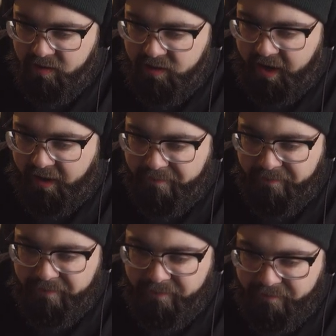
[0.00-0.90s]
Yeah,
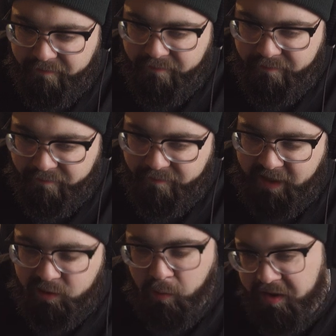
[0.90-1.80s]

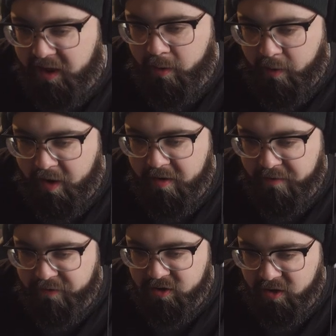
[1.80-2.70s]
that's one thing I would want to
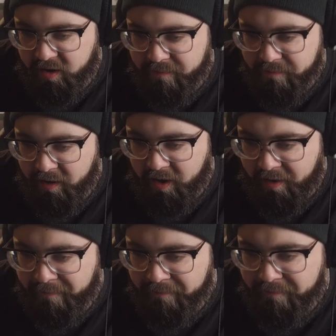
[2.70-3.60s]
do for sure.
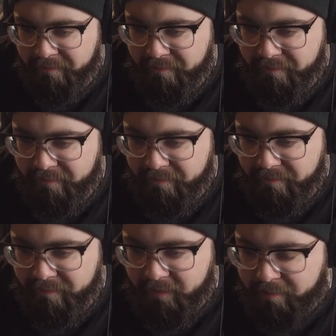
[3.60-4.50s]

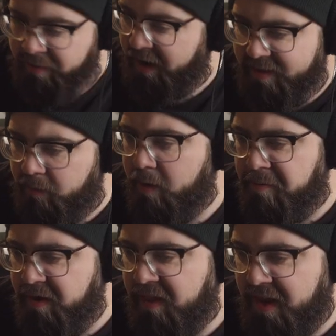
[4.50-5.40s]
But I think we were
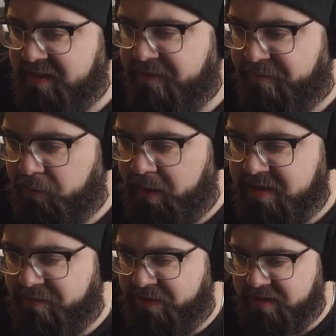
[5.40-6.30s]
pretty locked in for the
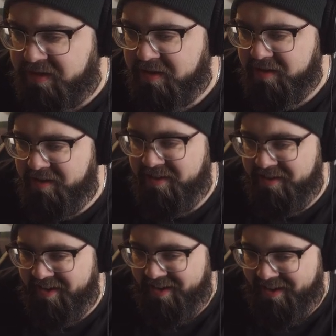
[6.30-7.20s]
rest of this.
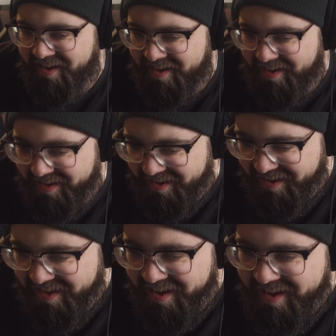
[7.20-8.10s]

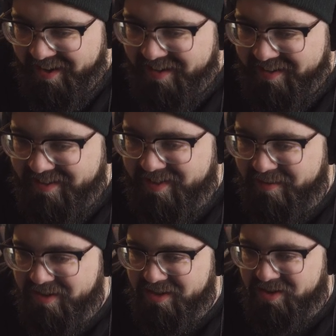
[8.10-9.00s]
You see
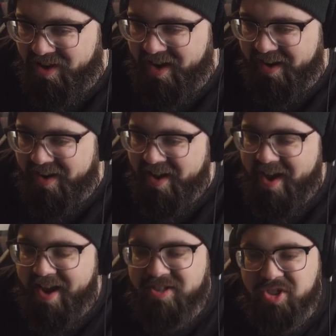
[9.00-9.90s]
me just trying.
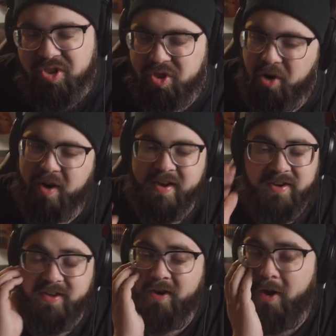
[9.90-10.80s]
It's so, and
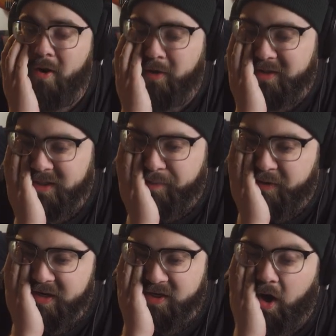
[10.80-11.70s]
you notice it's
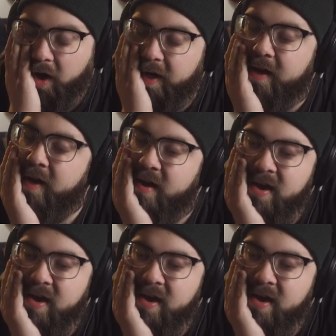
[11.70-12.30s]
pretty dark.